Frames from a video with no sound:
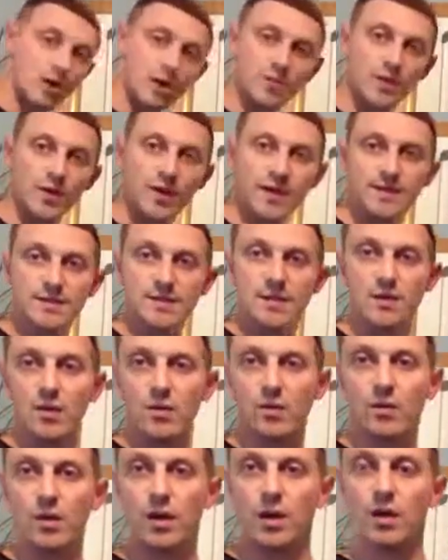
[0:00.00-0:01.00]
companies, and
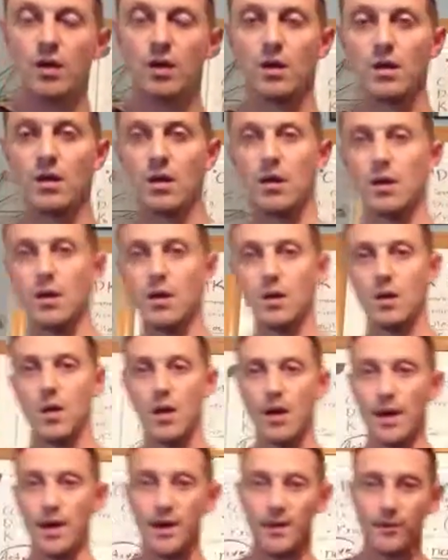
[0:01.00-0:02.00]
knowing
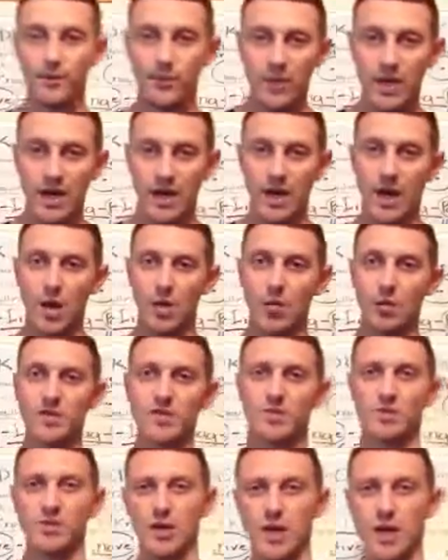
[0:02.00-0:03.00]
kind of what
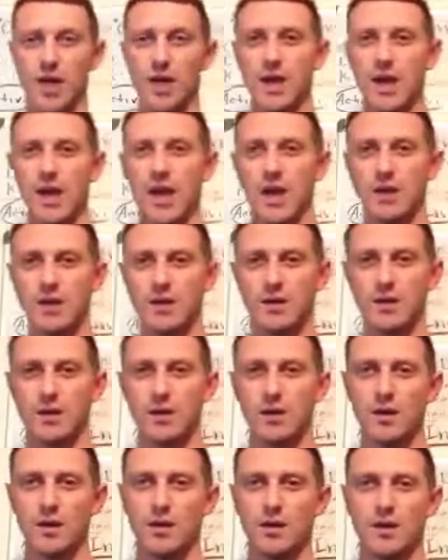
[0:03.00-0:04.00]
you're looking at
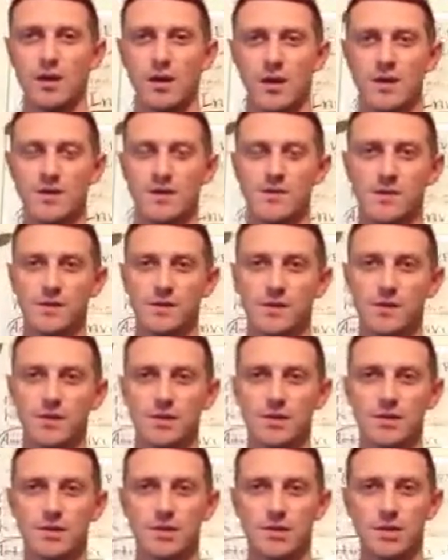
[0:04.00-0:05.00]
as far
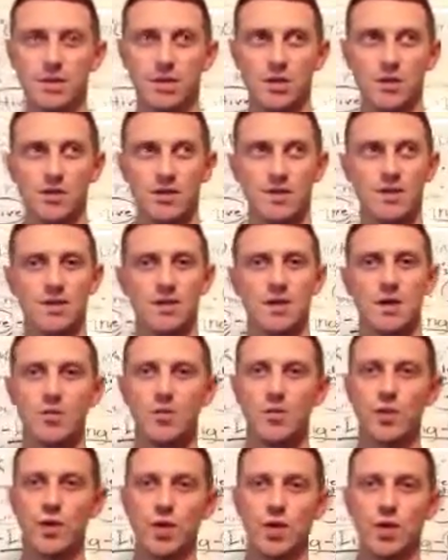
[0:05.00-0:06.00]
as, is this
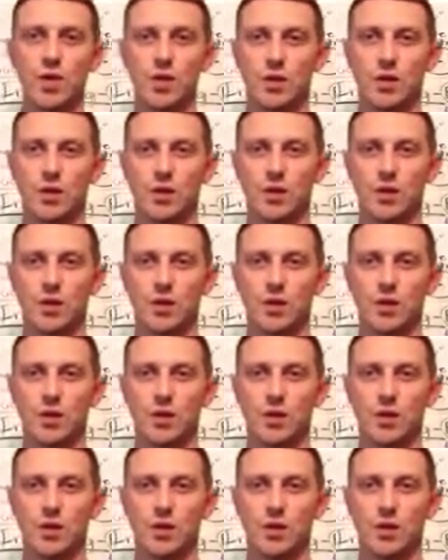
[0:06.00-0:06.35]
company